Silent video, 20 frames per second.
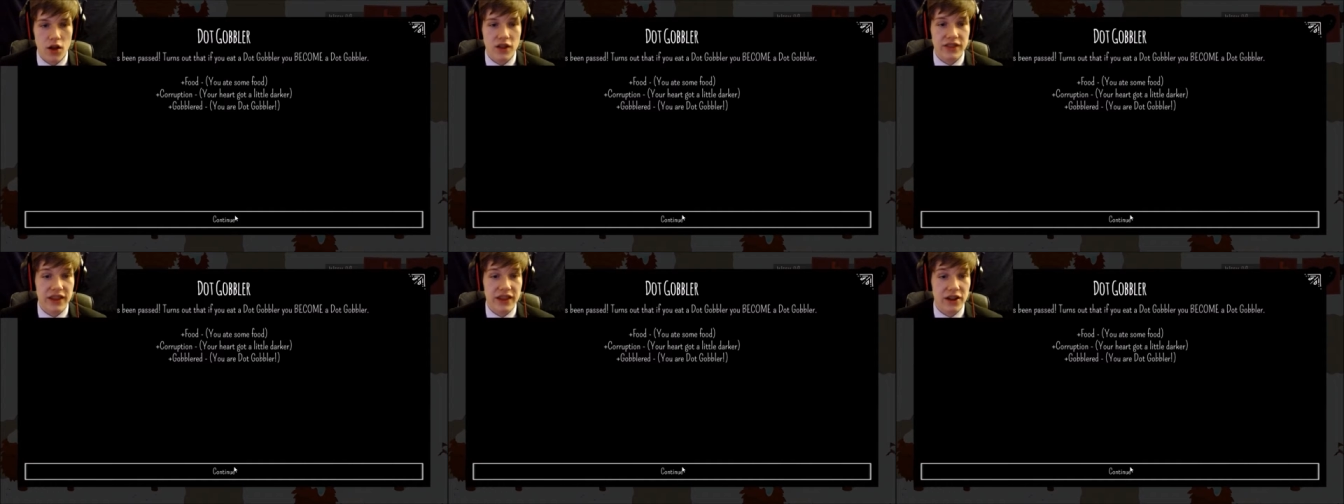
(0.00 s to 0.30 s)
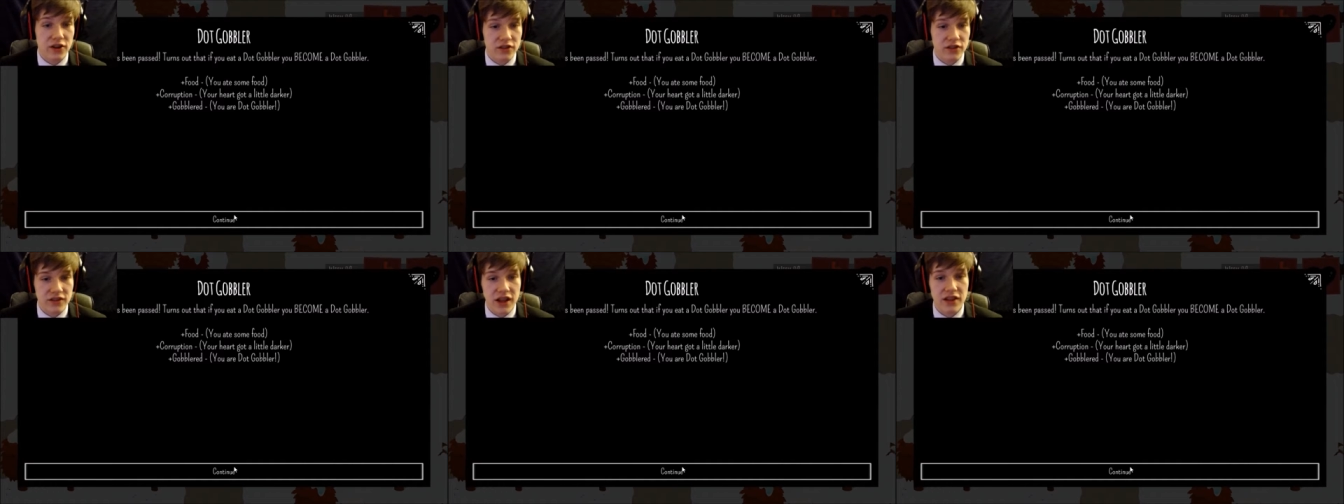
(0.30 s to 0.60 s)

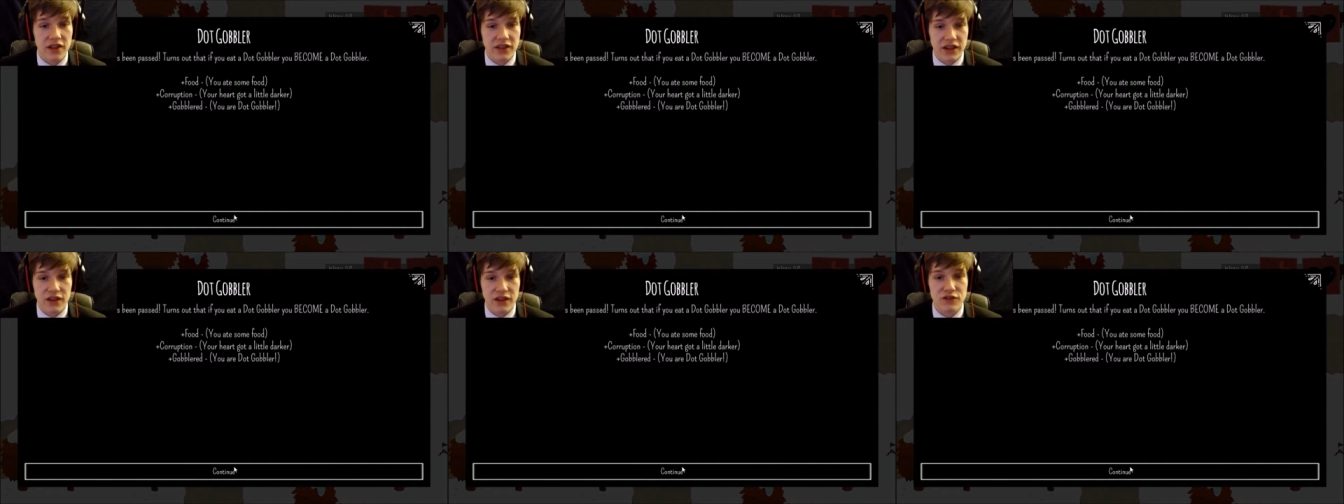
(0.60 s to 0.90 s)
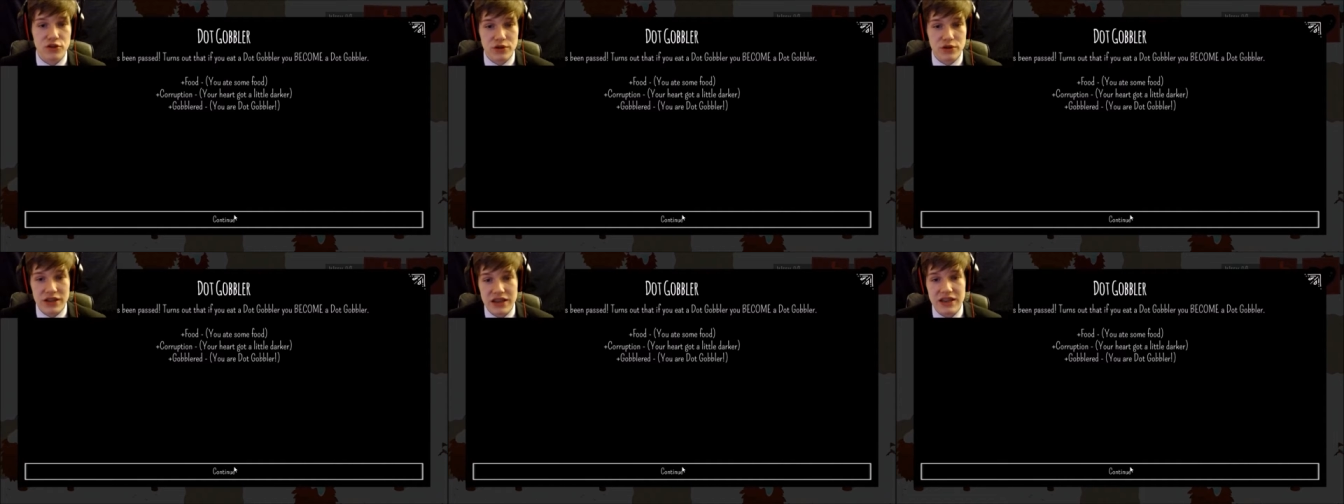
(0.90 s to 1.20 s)
Turns out that if
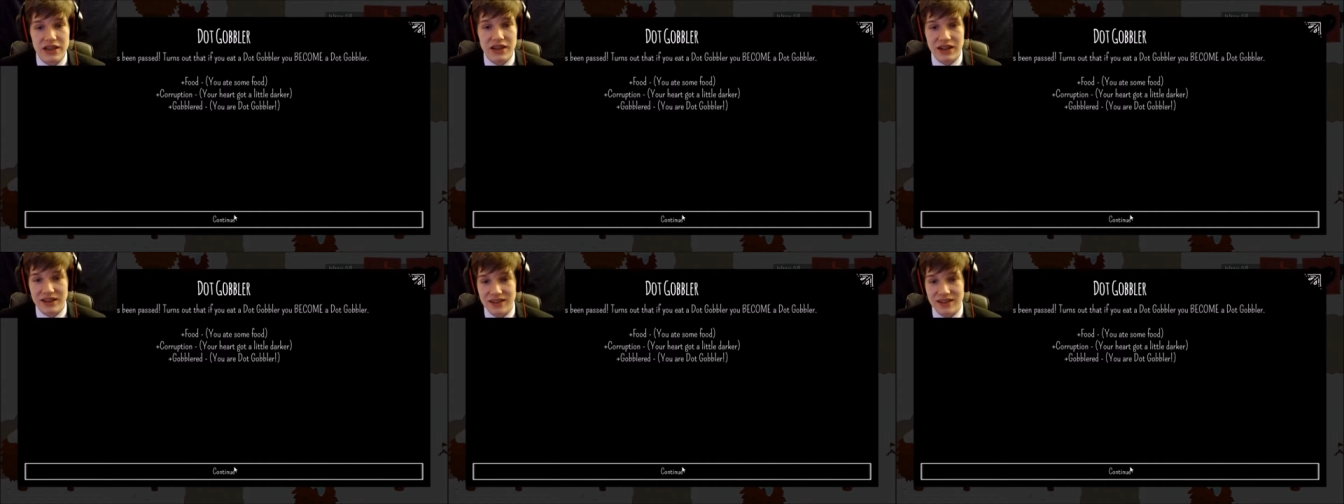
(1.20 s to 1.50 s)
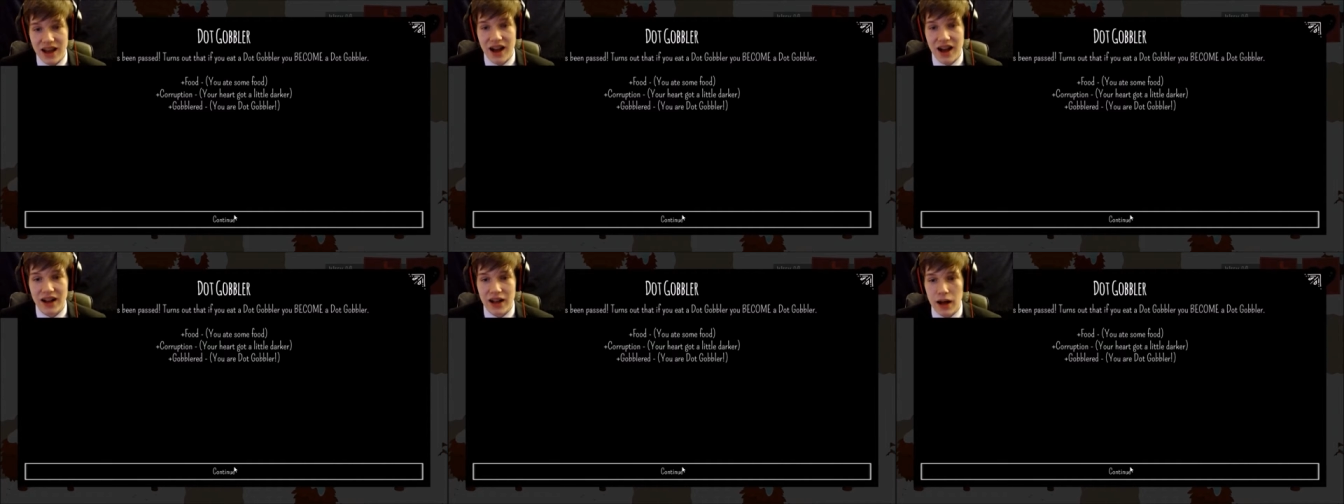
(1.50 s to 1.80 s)
you eat a
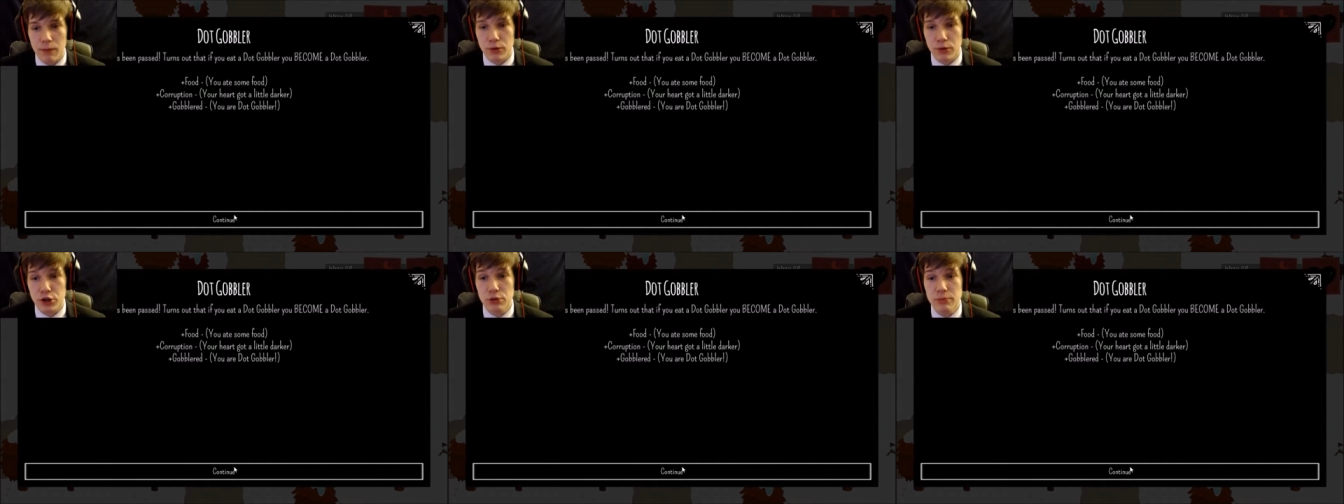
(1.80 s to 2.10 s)
dot gobbler,